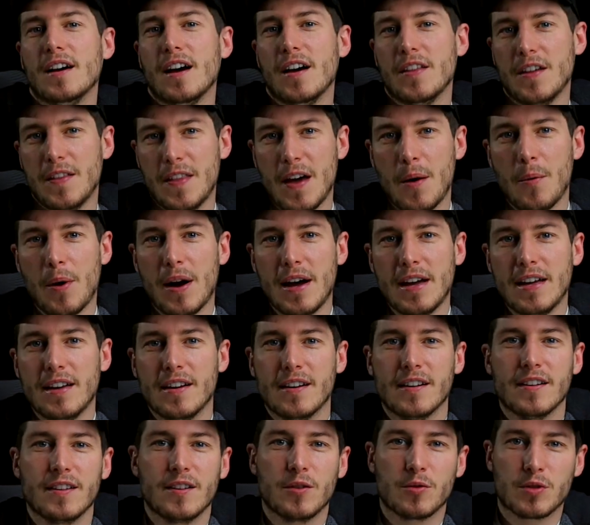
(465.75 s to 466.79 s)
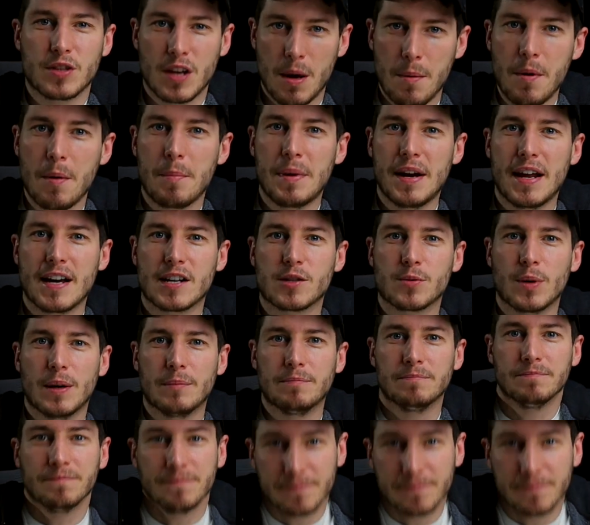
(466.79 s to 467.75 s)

And that way, you'll see me on my next one.